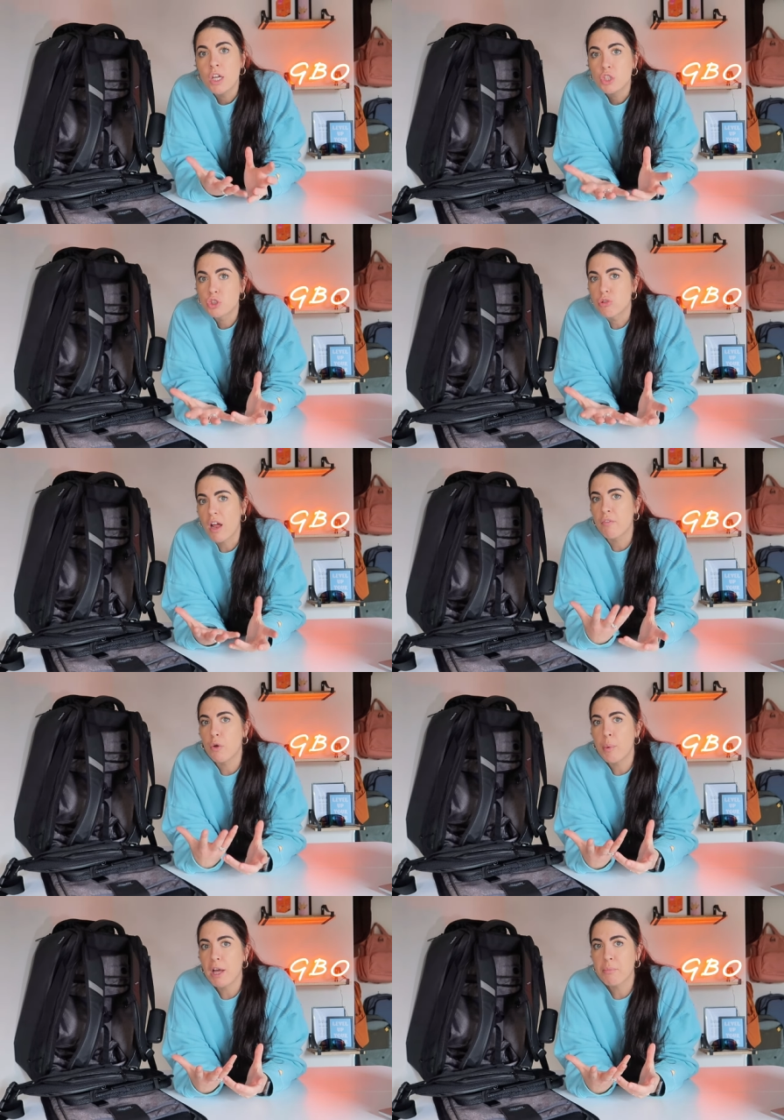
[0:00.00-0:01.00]

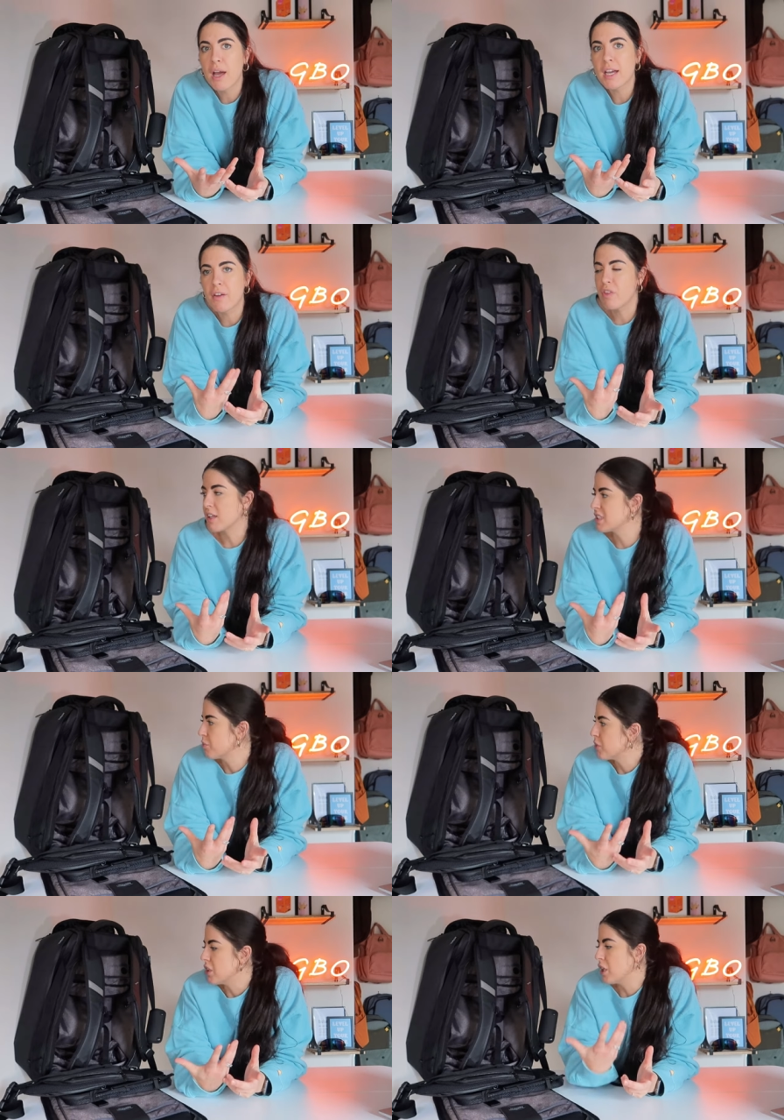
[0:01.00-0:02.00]
travel backpack if that's
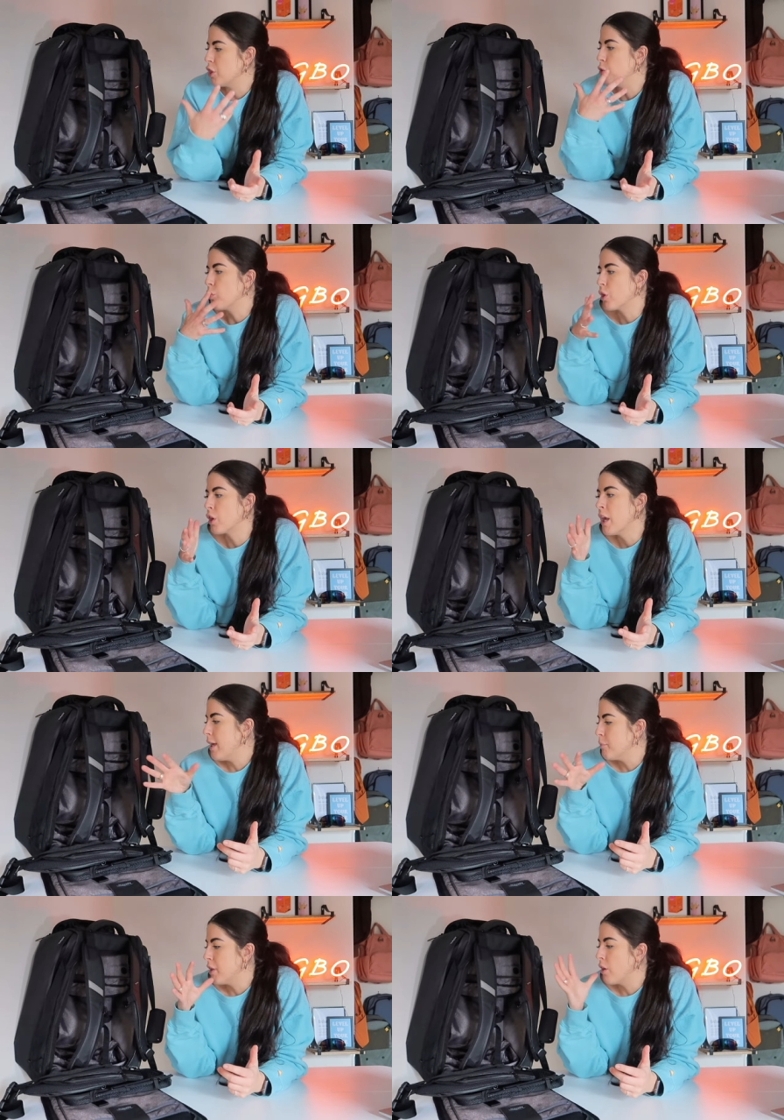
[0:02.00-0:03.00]
something that you were
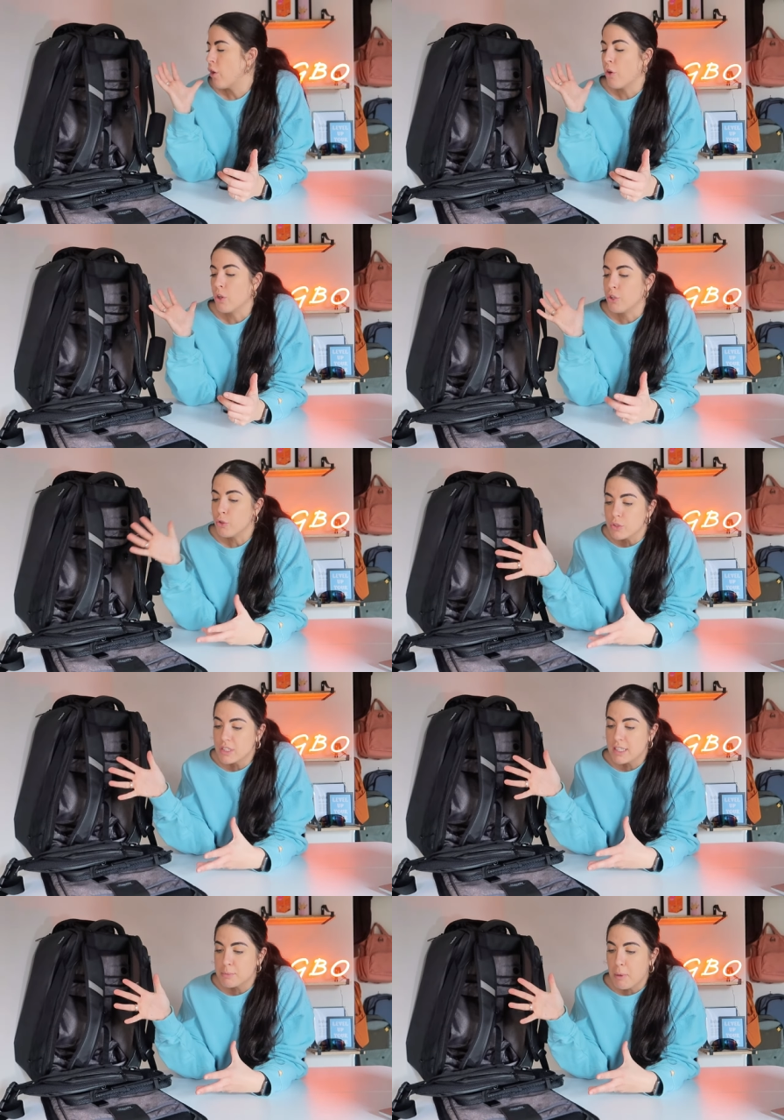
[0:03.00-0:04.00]
aiming on
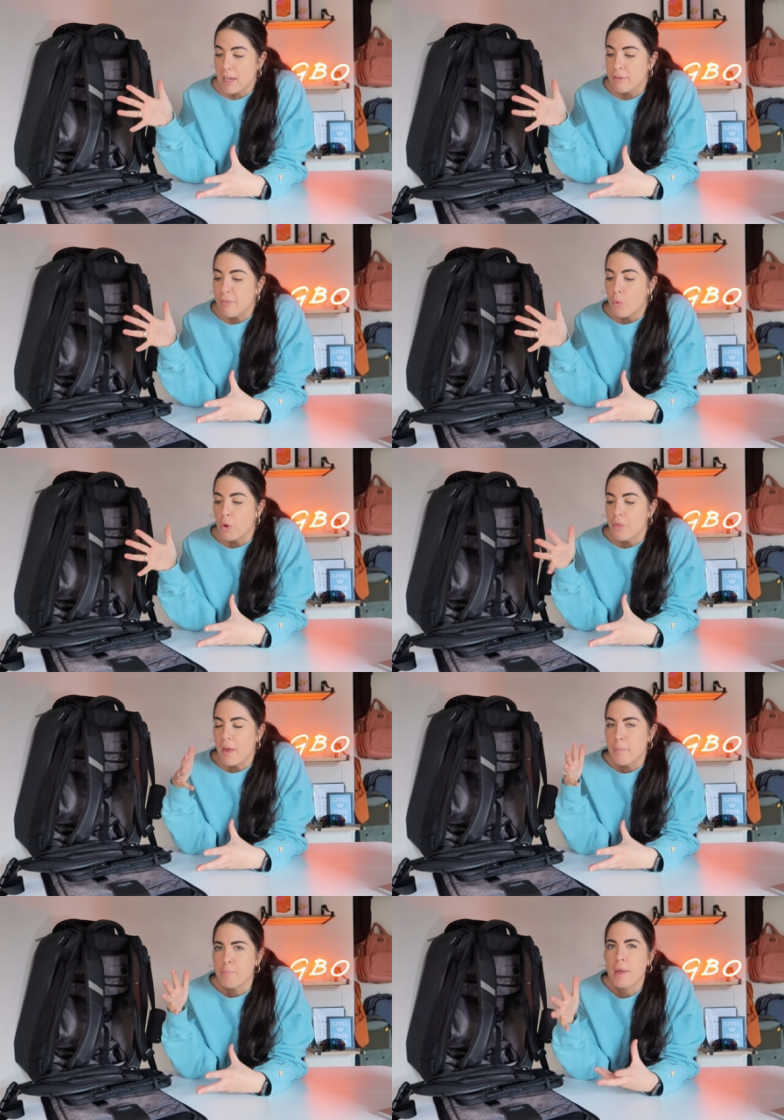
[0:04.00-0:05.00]
using this bag for
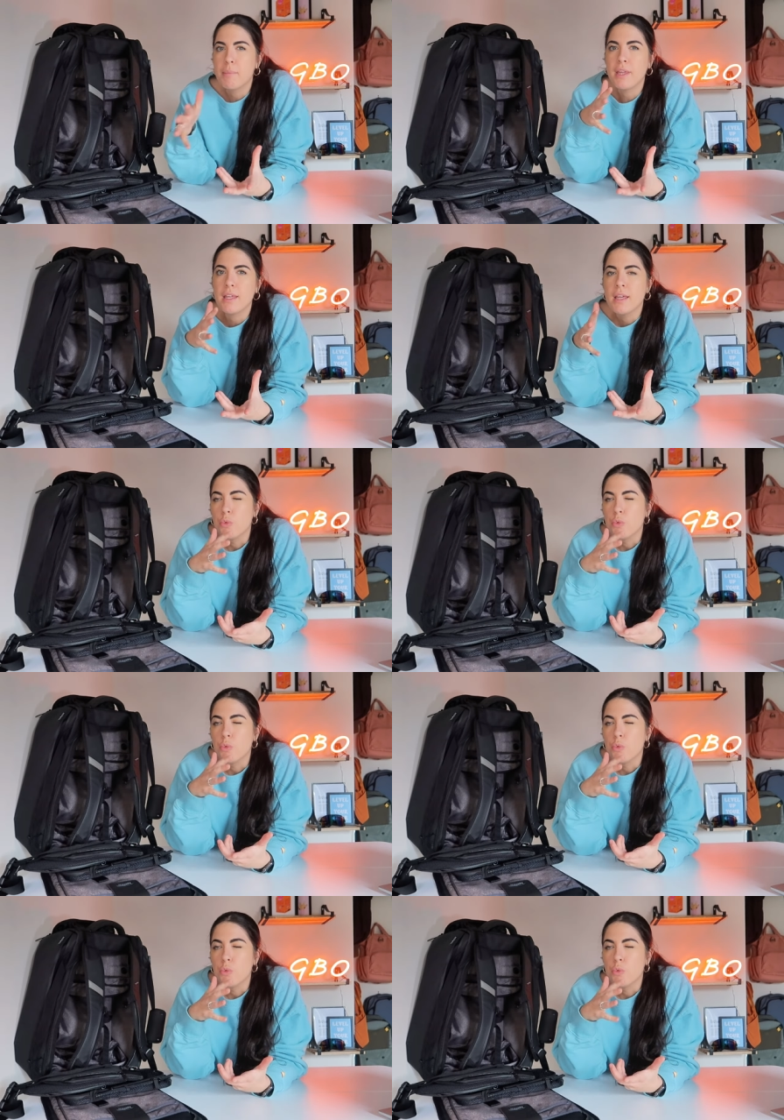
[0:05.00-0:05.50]
then maybe